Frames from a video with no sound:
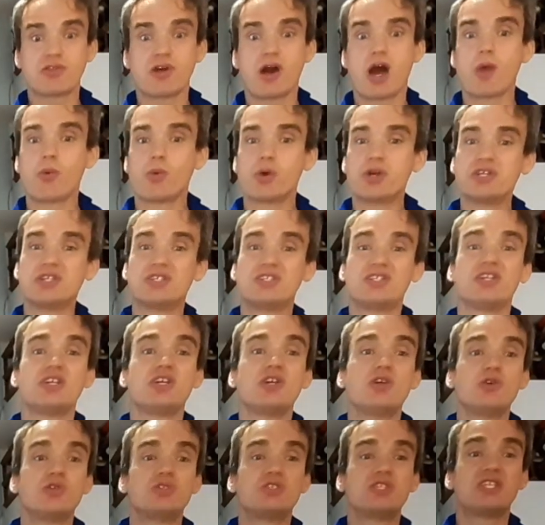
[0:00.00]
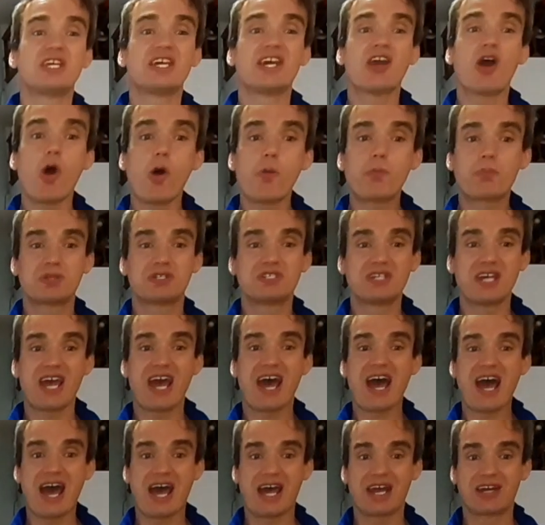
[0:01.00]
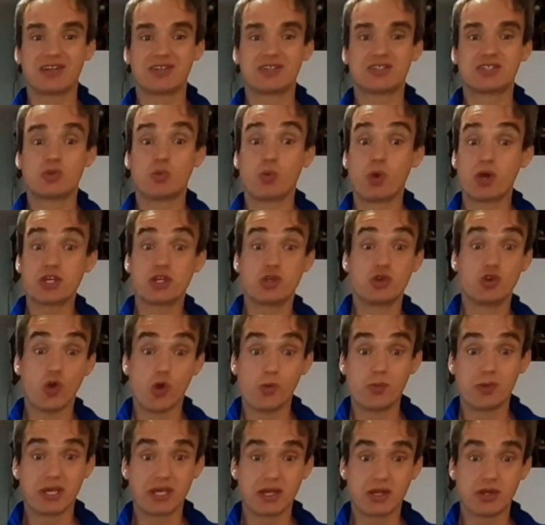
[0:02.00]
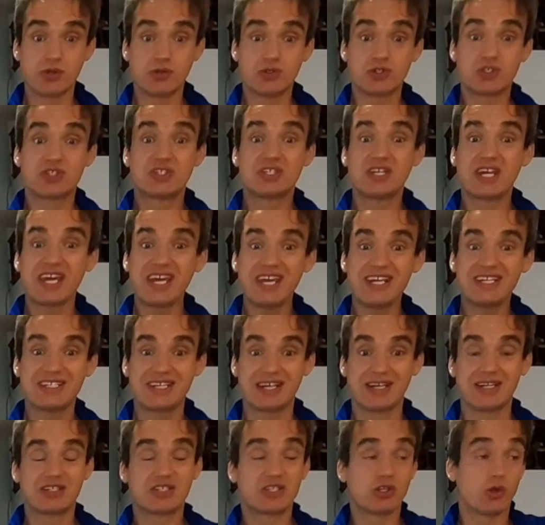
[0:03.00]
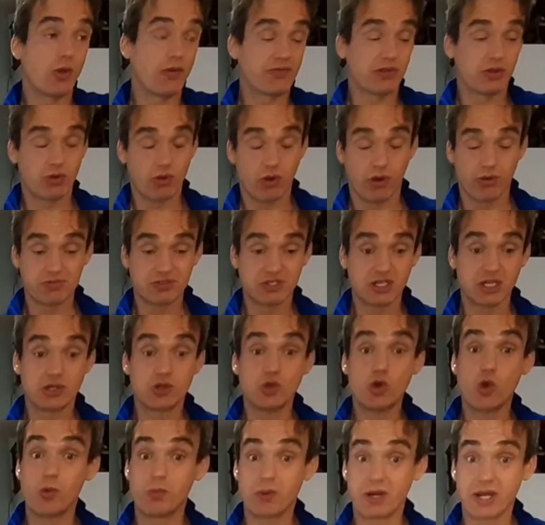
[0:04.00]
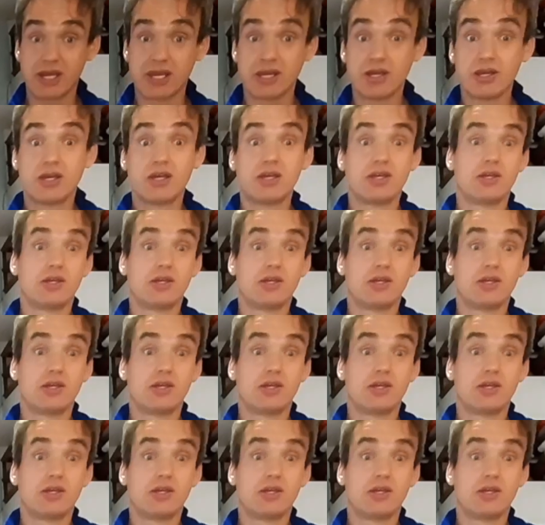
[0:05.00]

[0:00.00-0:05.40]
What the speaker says: I want you to use the opposite hand to what you normally use to eat it. So if you obviously normally